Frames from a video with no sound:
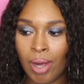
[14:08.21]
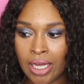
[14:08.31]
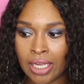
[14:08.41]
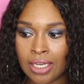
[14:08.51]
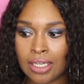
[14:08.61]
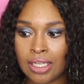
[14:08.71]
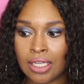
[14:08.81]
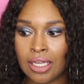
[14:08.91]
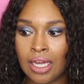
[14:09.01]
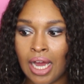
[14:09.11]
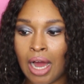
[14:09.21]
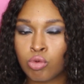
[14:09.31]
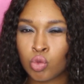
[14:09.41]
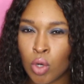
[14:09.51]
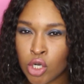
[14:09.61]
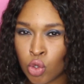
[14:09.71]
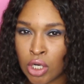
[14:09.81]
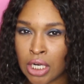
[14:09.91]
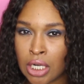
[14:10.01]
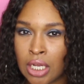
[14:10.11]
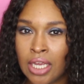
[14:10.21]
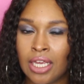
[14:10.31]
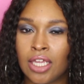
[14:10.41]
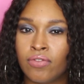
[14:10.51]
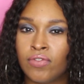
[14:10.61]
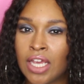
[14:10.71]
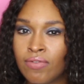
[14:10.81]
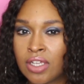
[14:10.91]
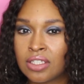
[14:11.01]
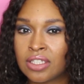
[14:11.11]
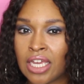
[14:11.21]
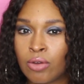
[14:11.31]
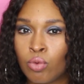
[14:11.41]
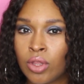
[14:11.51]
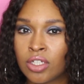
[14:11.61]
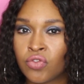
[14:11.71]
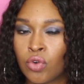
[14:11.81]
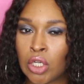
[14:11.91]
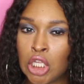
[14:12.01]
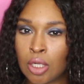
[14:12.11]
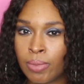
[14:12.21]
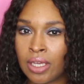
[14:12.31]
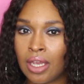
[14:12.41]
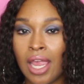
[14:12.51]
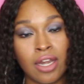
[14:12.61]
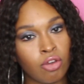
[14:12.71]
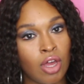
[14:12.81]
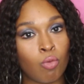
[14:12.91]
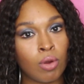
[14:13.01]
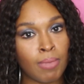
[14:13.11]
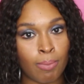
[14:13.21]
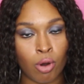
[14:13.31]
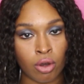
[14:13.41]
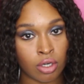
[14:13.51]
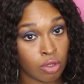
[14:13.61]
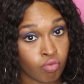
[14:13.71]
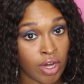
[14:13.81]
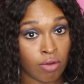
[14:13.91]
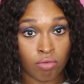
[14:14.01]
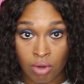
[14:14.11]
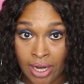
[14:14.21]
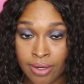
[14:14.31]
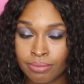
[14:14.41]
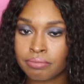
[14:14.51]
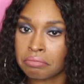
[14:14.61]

But I was wondering if David could stay with us for a little bit and he'll help with my part of the rent, right?